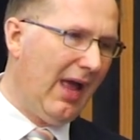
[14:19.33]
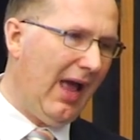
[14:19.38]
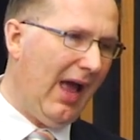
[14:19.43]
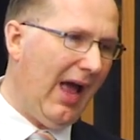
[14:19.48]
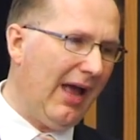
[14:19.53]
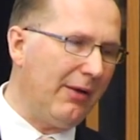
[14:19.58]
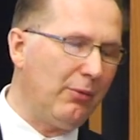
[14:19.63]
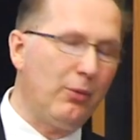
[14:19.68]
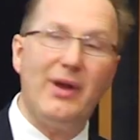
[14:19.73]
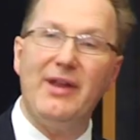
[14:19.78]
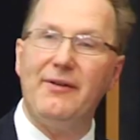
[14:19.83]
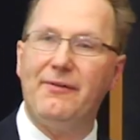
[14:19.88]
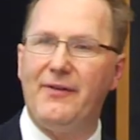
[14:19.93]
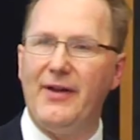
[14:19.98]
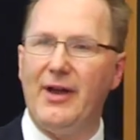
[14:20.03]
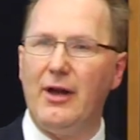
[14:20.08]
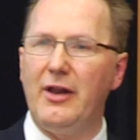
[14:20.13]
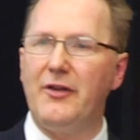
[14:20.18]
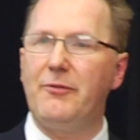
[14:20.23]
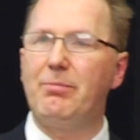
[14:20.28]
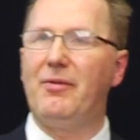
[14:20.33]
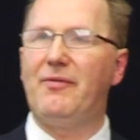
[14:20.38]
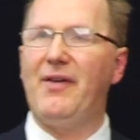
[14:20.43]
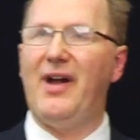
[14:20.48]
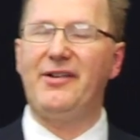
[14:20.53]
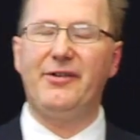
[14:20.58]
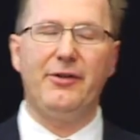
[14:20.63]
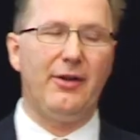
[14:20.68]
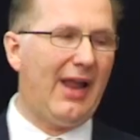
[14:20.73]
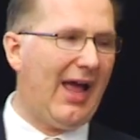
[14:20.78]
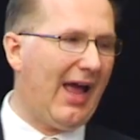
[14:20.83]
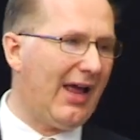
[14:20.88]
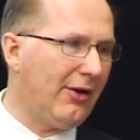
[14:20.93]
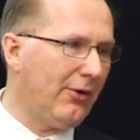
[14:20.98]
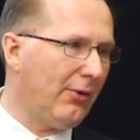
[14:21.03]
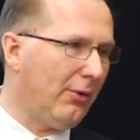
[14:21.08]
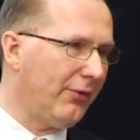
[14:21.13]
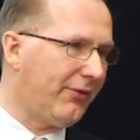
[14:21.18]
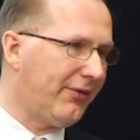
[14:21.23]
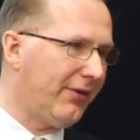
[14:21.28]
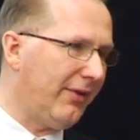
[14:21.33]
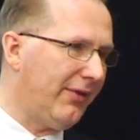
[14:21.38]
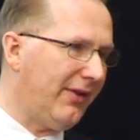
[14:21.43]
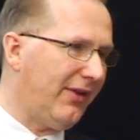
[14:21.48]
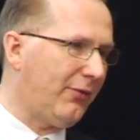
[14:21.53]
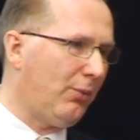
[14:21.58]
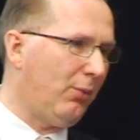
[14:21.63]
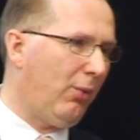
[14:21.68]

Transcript: And we feel as professional landlords that this